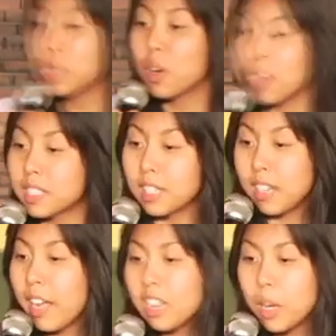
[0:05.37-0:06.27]
You go out to the
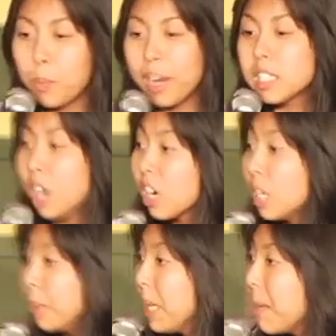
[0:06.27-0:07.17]
nightclub, right? It's hard
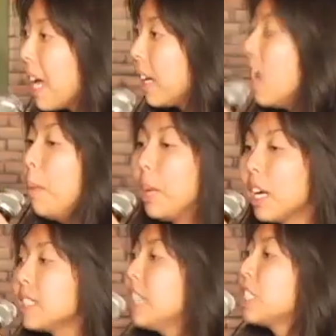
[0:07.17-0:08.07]
to meet men
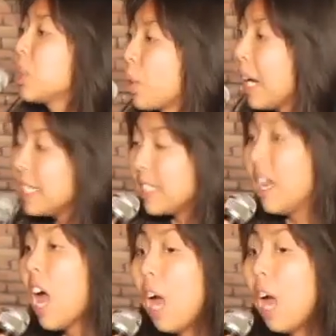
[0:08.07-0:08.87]
because it's crazy.